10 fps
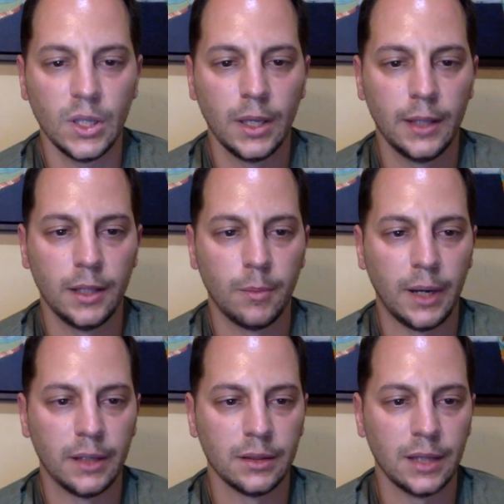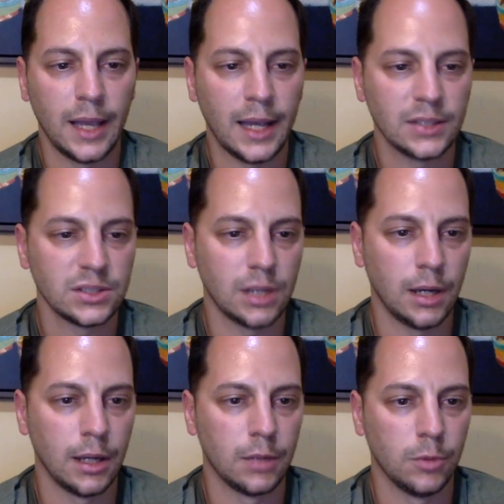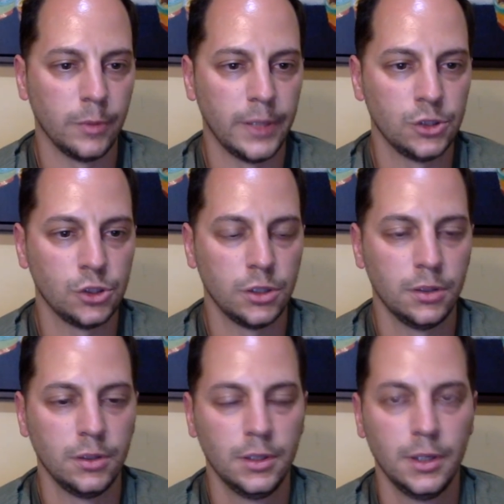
And then my last honorable mention